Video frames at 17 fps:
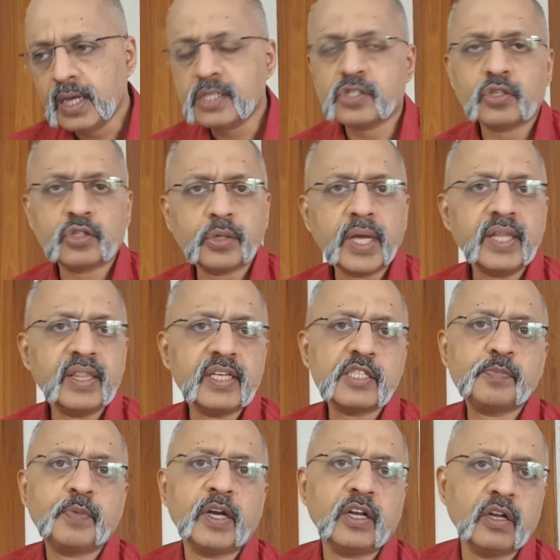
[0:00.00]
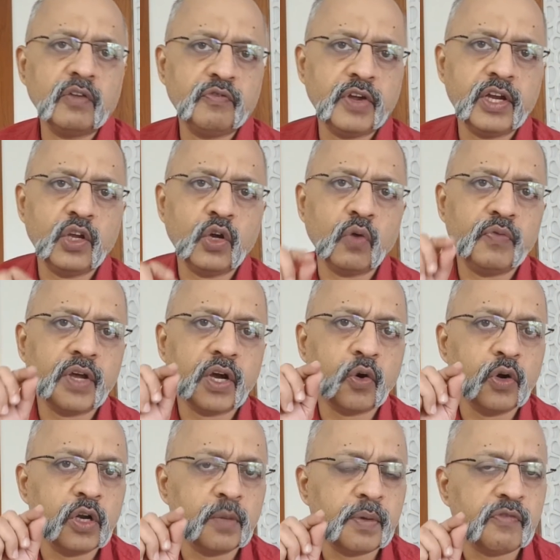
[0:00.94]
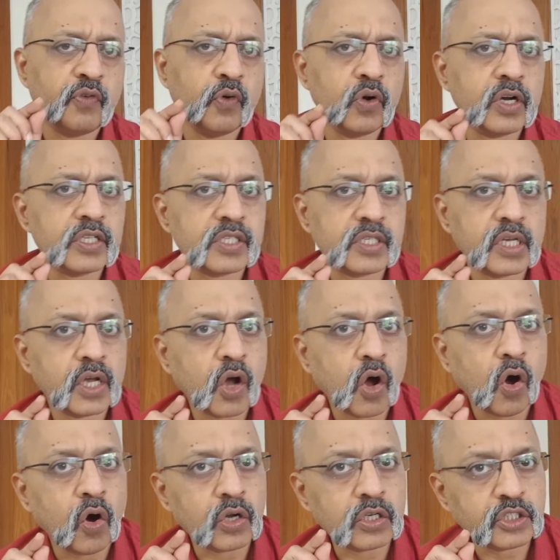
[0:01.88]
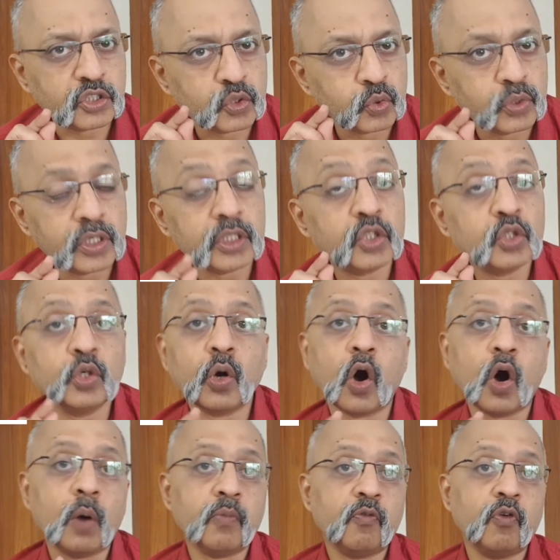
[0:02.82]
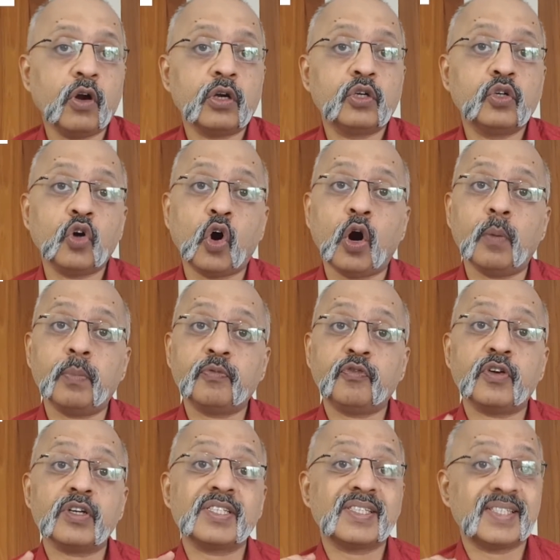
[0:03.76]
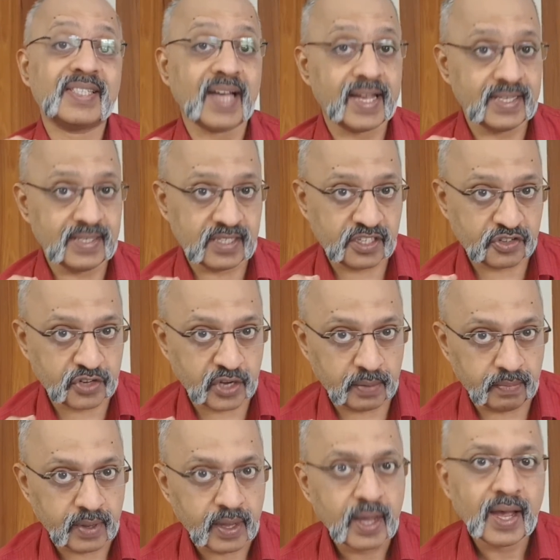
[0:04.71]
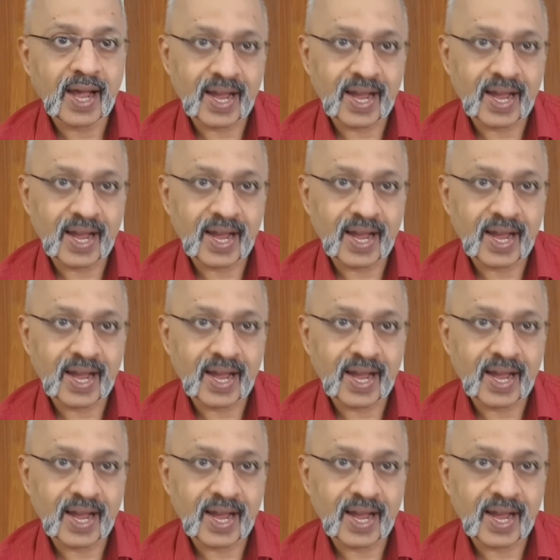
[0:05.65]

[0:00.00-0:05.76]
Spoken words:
So today in this particular video, we are going to be focusing on students who want to opt for Science stream.